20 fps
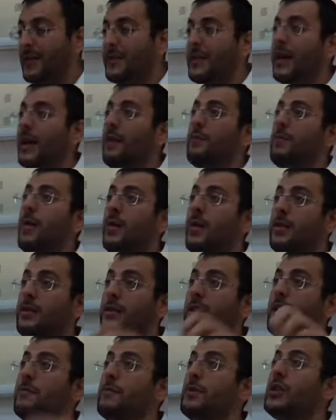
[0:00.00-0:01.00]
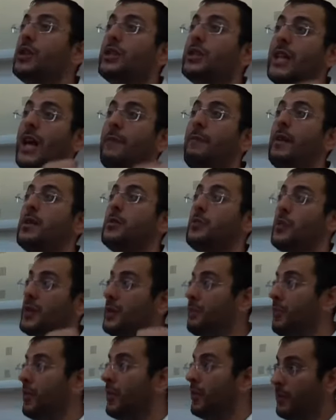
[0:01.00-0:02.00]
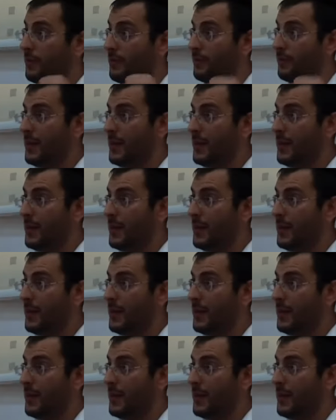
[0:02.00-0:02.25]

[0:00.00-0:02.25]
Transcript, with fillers: and the second person is mishtamish with the bor,